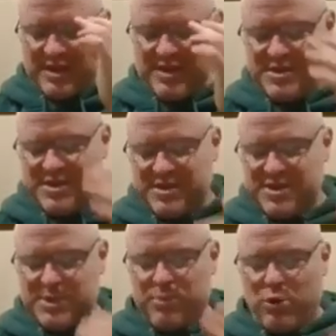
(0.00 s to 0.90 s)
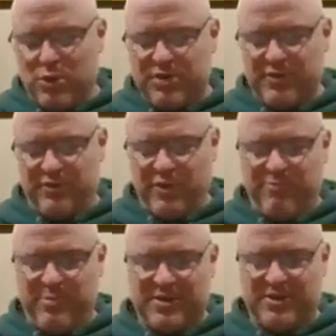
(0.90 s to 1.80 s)
it is
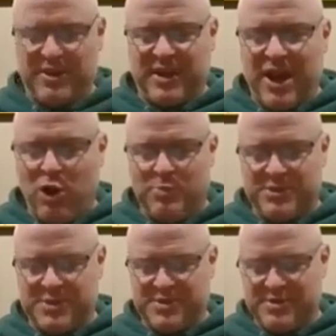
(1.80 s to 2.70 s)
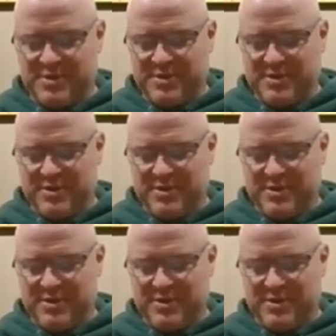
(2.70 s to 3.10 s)
supportive of bhakti. It helps.